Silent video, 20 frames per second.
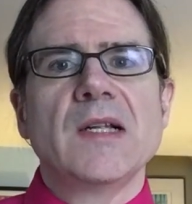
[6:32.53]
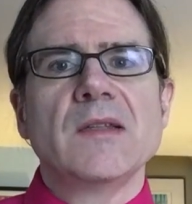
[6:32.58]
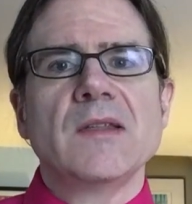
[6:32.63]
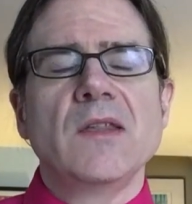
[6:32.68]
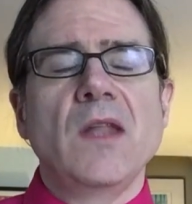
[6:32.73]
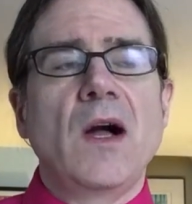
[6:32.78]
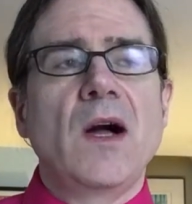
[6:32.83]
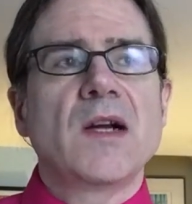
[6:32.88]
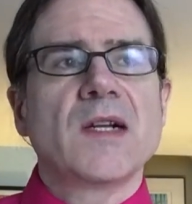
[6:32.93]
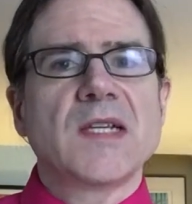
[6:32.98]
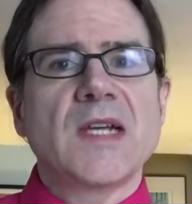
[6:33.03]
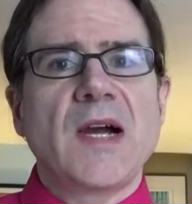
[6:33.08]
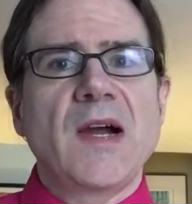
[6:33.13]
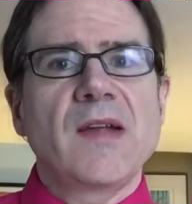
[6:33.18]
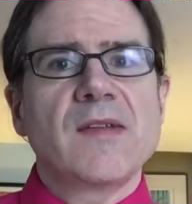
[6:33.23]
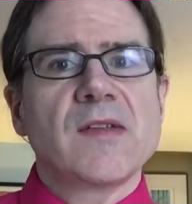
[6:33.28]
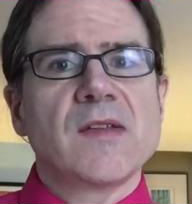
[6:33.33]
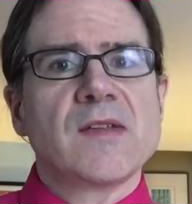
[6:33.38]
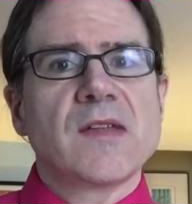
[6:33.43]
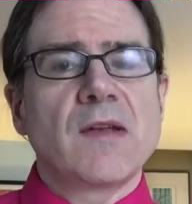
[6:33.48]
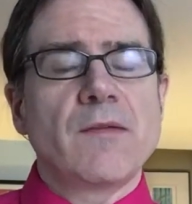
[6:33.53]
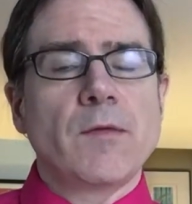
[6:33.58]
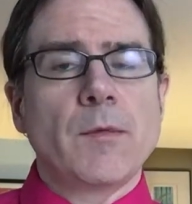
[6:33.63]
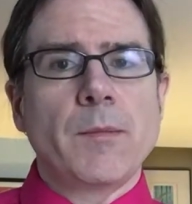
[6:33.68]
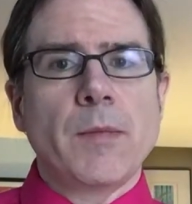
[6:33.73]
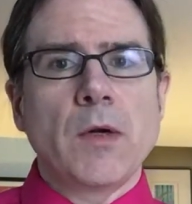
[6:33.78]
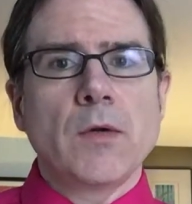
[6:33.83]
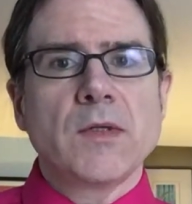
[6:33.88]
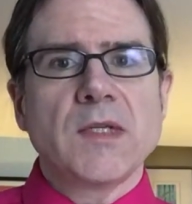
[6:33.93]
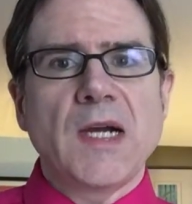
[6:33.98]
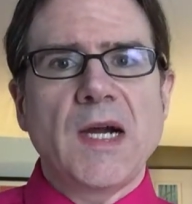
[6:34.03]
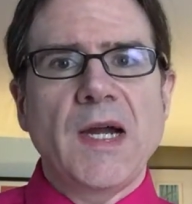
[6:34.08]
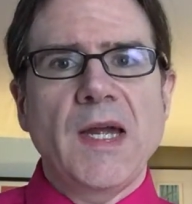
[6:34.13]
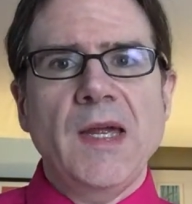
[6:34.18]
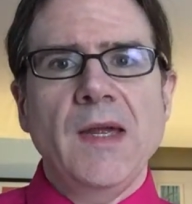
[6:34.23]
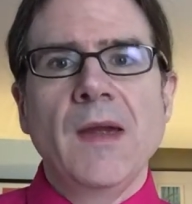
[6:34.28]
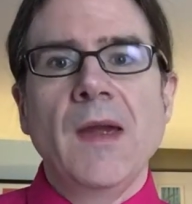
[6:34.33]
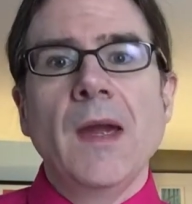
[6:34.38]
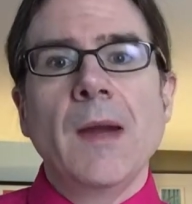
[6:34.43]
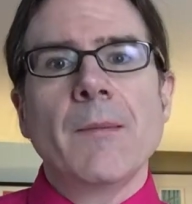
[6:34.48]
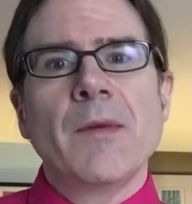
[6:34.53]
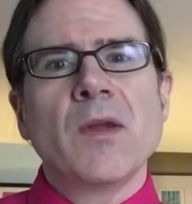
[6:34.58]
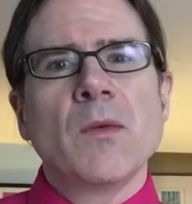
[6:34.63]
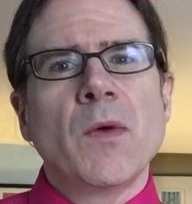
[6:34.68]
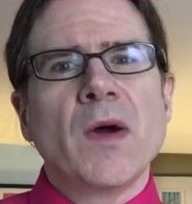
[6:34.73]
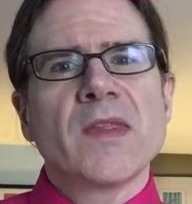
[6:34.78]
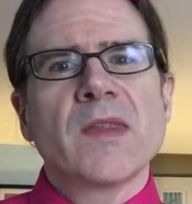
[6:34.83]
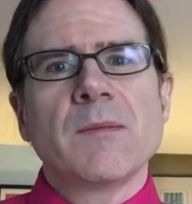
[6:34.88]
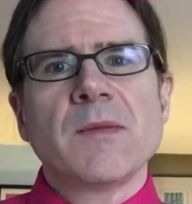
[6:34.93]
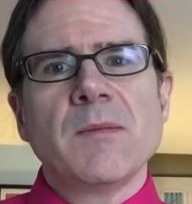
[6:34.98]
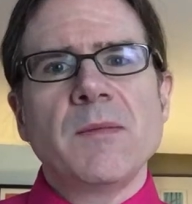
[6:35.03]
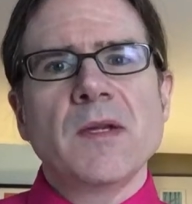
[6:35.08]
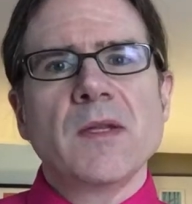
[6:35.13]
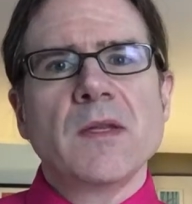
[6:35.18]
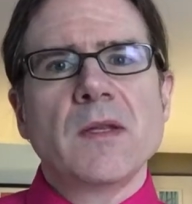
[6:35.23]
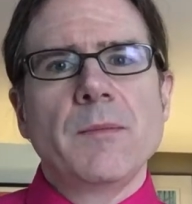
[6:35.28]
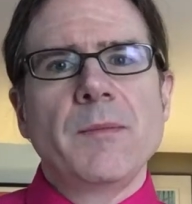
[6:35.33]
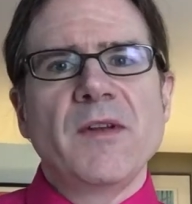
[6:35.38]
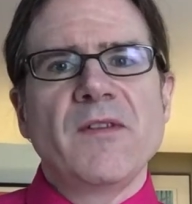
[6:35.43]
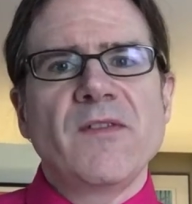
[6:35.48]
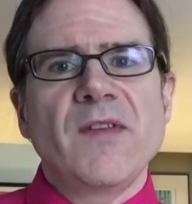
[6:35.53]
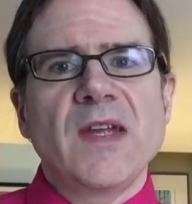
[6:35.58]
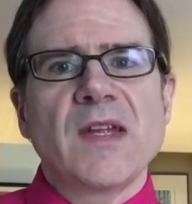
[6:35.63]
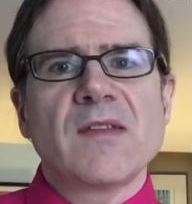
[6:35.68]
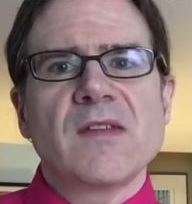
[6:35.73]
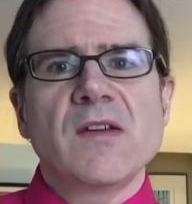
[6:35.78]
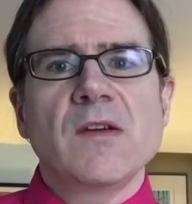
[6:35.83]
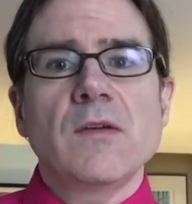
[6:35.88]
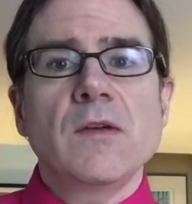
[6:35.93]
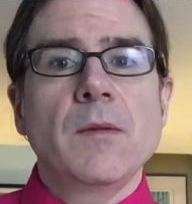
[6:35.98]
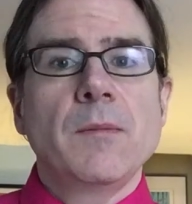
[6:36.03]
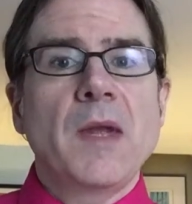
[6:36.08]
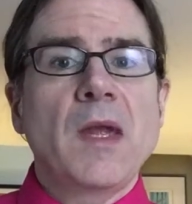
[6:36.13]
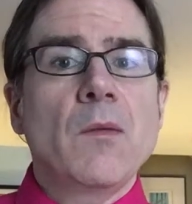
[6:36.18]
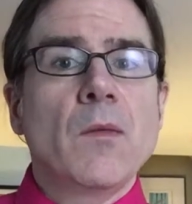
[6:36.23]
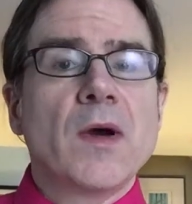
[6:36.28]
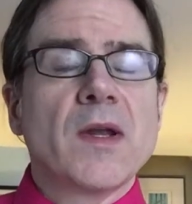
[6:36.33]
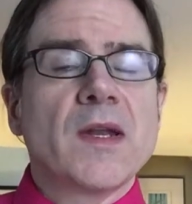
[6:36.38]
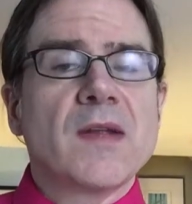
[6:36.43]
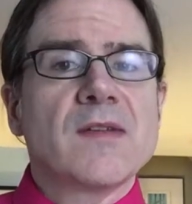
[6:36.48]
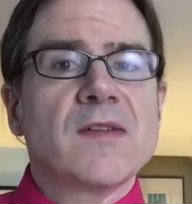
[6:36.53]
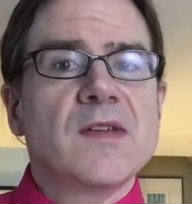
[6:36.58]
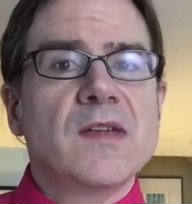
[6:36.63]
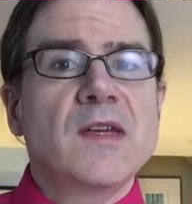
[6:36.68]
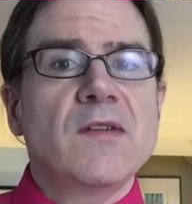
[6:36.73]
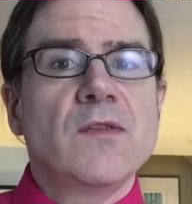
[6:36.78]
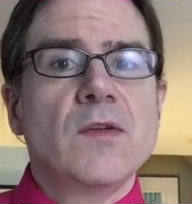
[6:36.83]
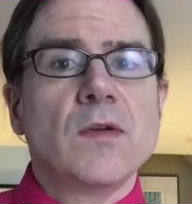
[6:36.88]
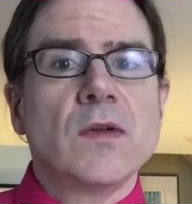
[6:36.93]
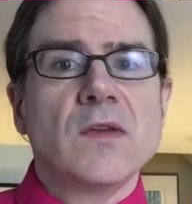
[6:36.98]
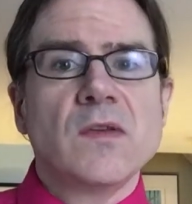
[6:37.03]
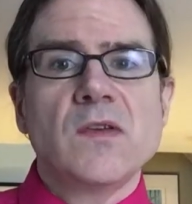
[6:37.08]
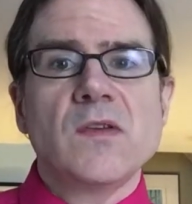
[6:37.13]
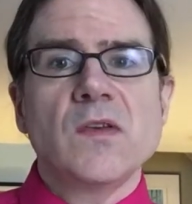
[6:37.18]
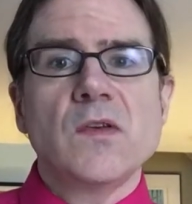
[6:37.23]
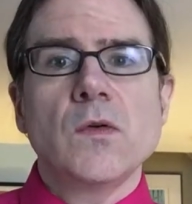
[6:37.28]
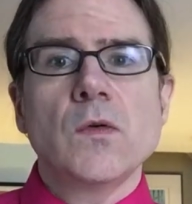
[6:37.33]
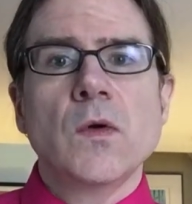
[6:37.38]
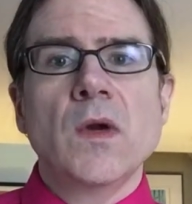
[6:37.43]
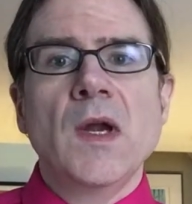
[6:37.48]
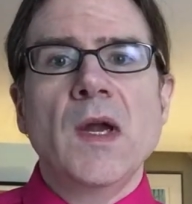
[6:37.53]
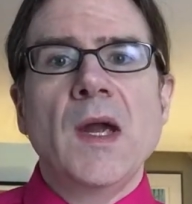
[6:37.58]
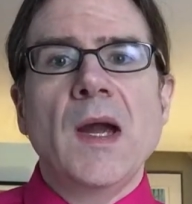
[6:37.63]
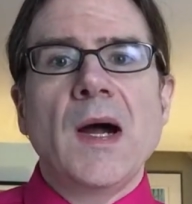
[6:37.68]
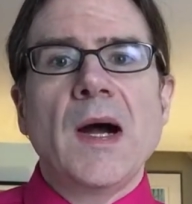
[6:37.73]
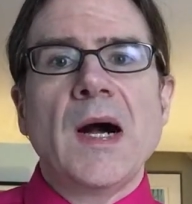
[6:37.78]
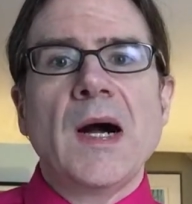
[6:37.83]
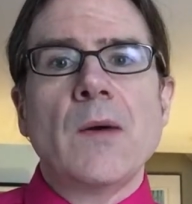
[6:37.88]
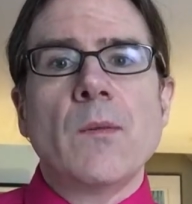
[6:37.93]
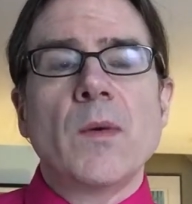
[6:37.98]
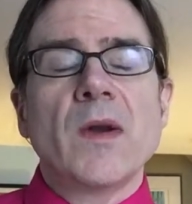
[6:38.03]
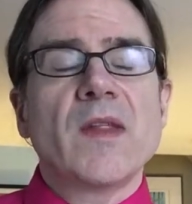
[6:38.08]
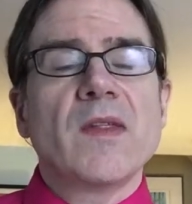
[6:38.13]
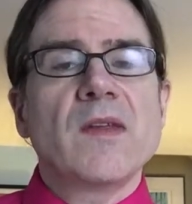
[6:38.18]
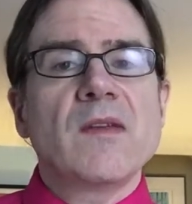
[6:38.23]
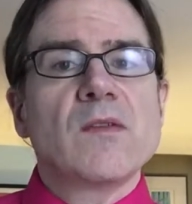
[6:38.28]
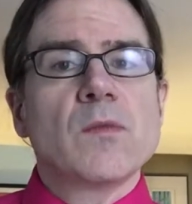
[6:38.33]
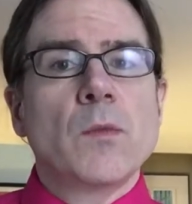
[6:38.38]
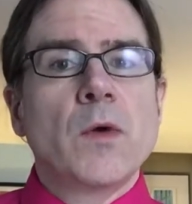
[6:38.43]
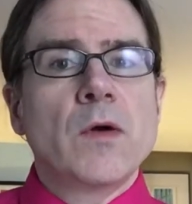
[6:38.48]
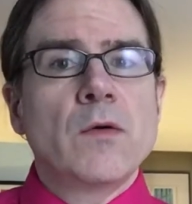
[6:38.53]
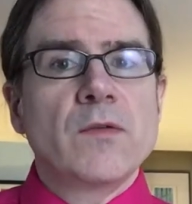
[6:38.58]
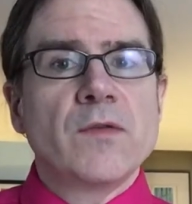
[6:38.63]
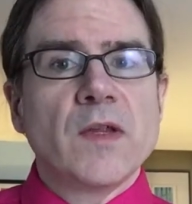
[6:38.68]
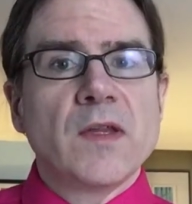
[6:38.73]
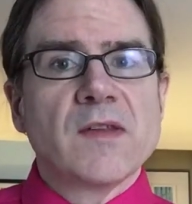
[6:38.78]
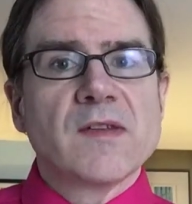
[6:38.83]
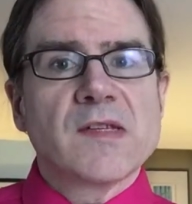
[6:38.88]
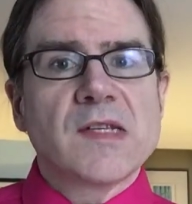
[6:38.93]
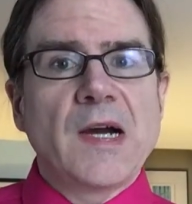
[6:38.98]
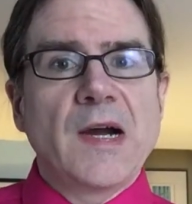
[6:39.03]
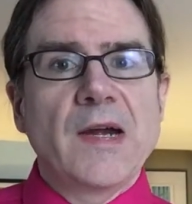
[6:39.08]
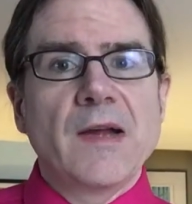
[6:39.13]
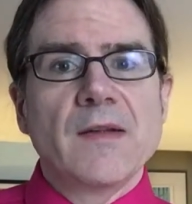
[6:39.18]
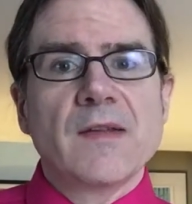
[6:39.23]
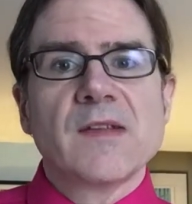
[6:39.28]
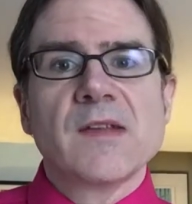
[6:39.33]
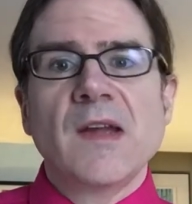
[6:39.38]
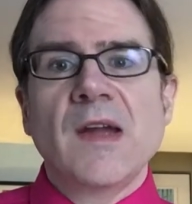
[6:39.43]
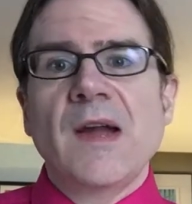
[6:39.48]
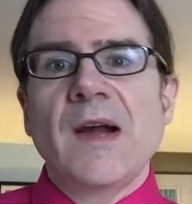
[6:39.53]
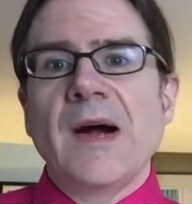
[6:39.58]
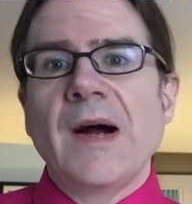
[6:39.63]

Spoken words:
long ties instead of a bow tie, but you want them to be a little bit fancier, you may want to see if you can do one of these woven styles.